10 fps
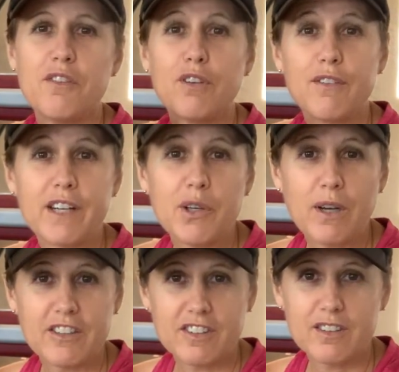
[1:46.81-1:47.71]
If you have any
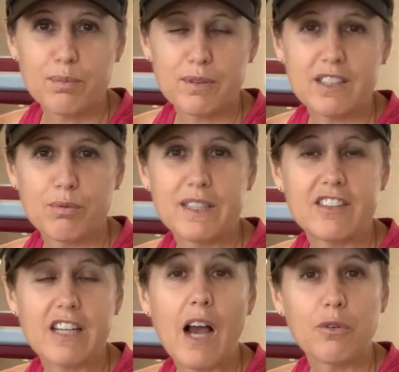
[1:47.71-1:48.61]
questions, please
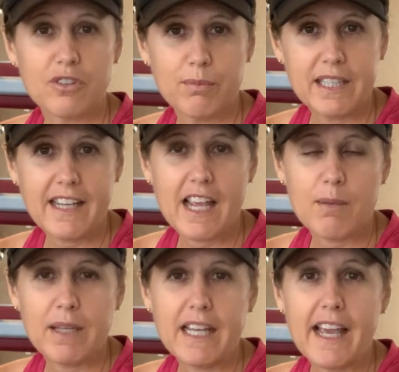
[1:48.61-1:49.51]
reach out to me,
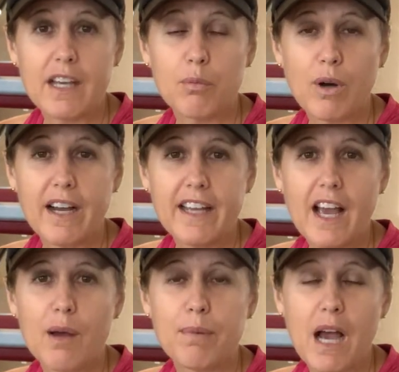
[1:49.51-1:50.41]
Amy, A-M-Y,
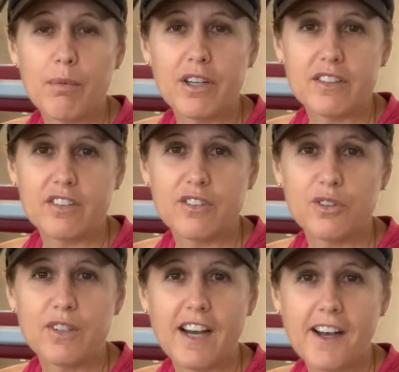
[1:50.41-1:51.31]
at
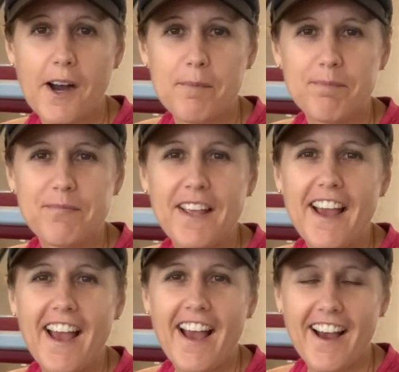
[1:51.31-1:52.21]
pabrinstitute.com.
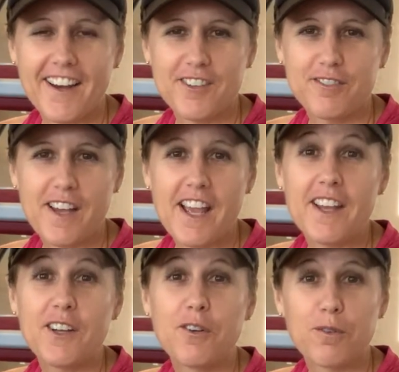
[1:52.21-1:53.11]
Have
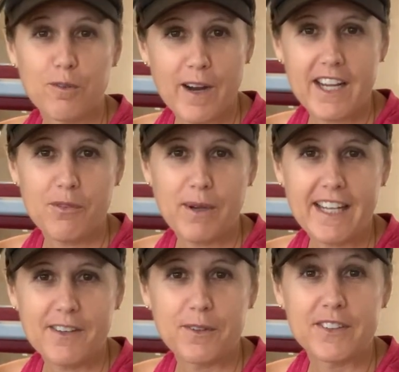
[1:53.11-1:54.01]
a great
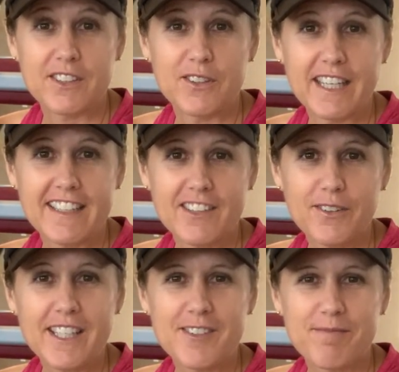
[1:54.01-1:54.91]
week. We'll see you again next
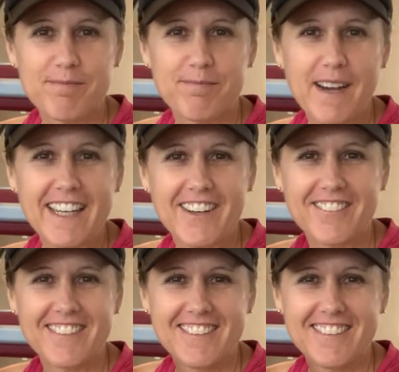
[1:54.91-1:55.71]
week. Bye now.